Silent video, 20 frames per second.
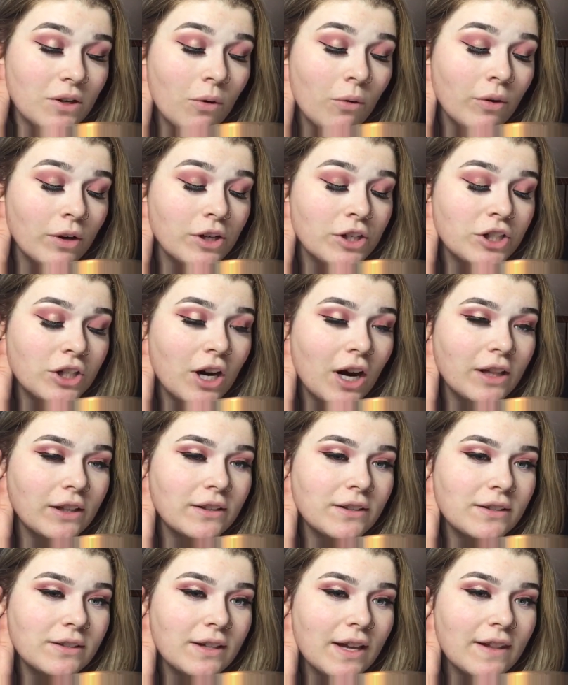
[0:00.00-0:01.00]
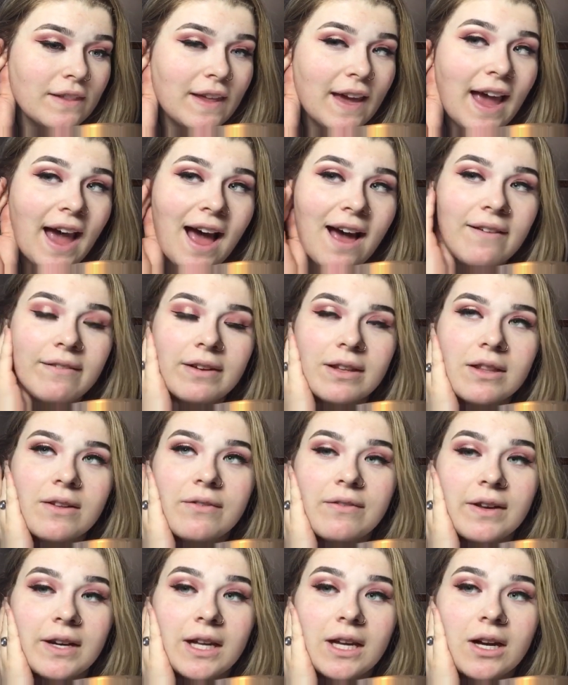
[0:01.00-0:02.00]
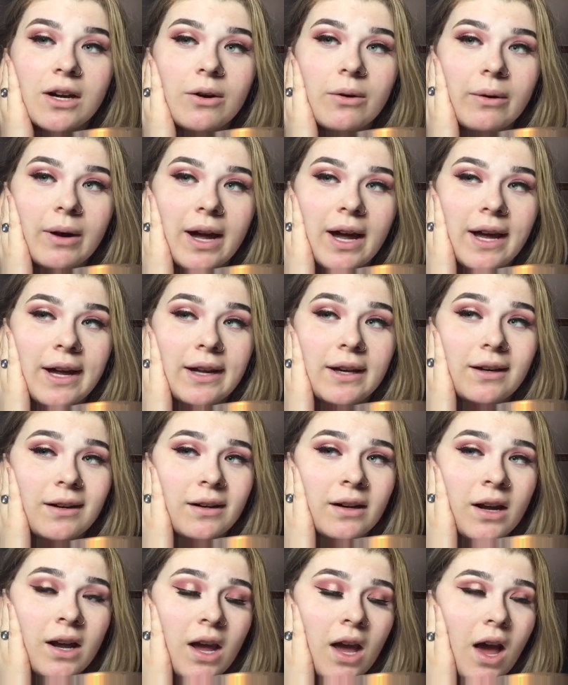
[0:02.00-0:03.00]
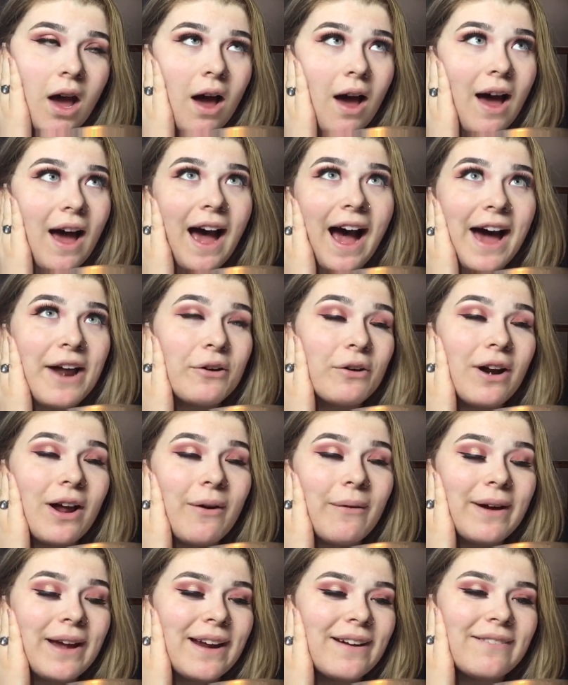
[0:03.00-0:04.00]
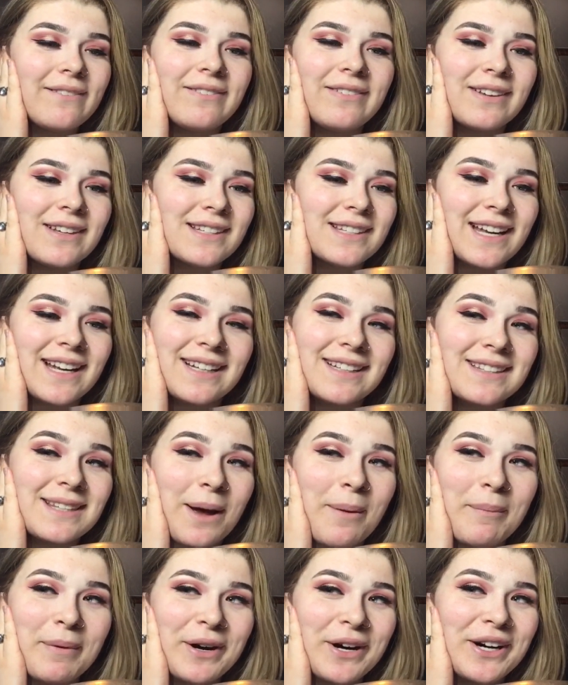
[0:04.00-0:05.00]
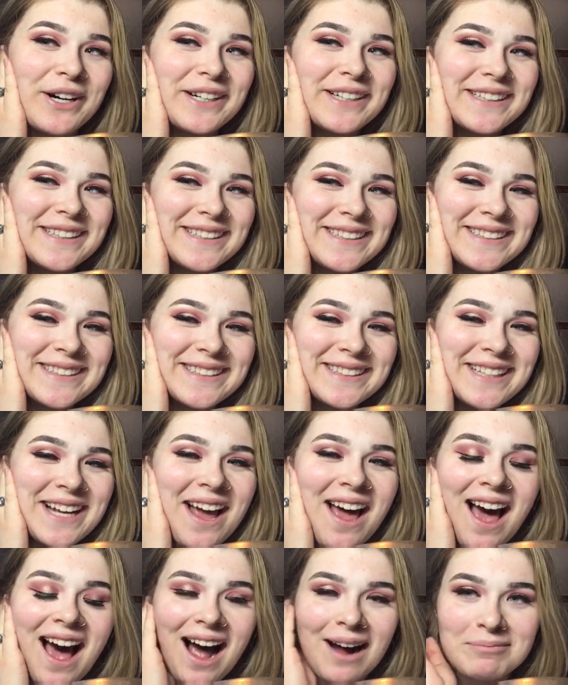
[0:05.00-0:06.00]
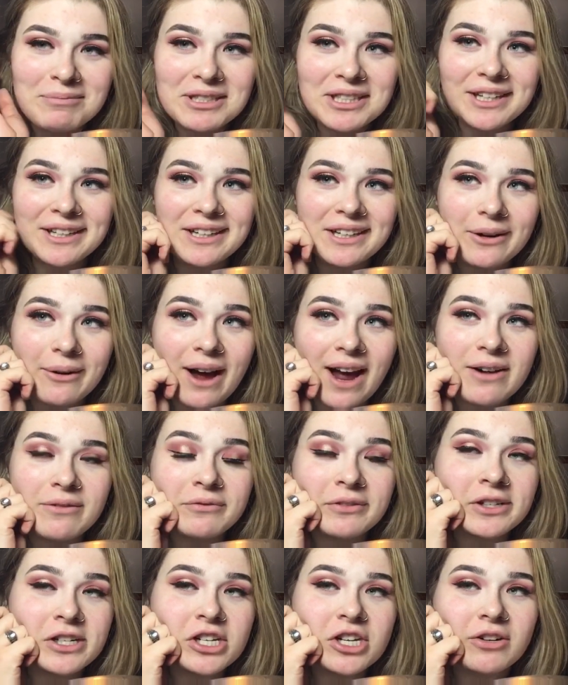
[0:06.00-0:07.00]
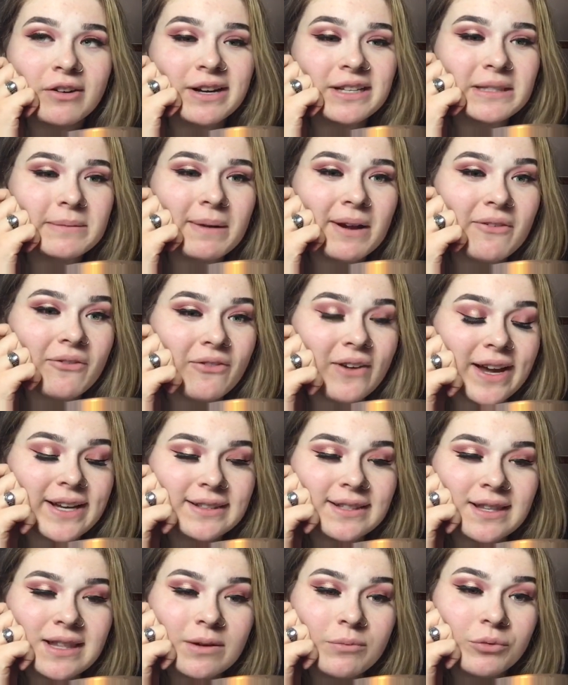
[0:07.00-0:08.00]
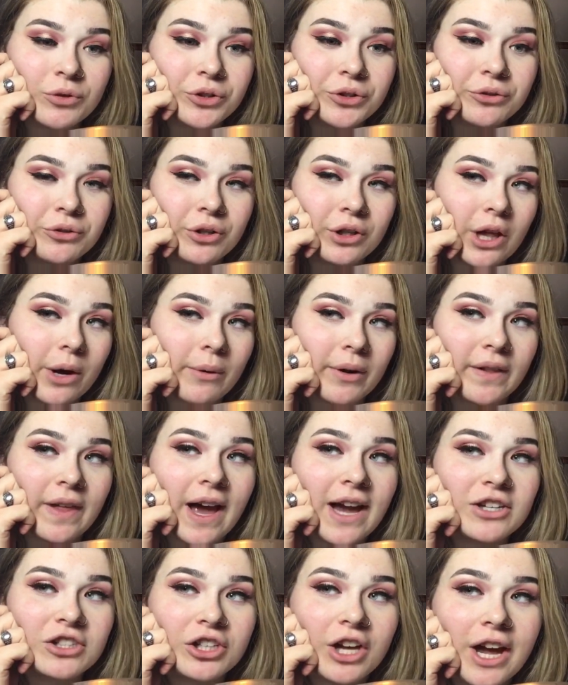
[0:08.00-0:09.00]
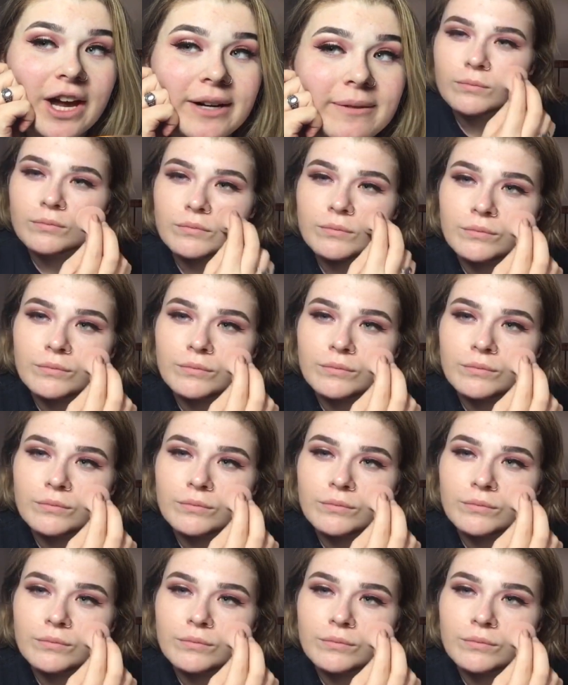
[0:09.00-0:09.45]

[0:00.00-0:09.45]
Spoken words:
and orange colors that they have in the video, and I don't know, it feels like summer. I'm just gonna go ahead and finish the rest of my face, and then we'll do the lower lash line.